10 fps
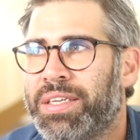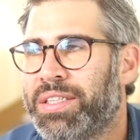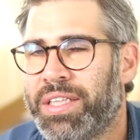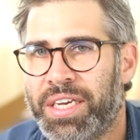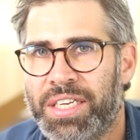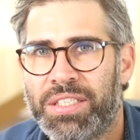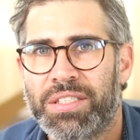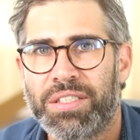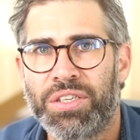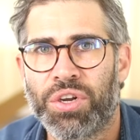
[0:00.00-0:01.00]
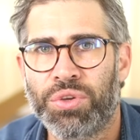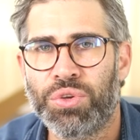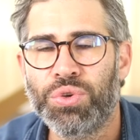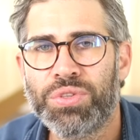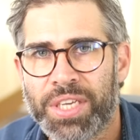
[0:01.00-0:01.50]
these,
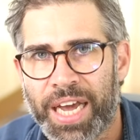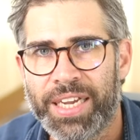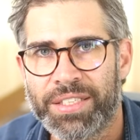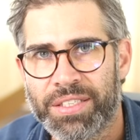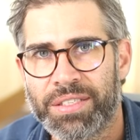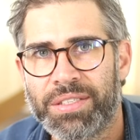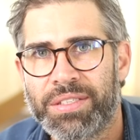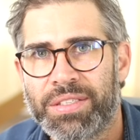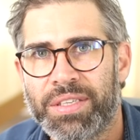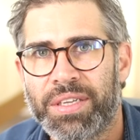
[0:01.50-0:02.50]
use cases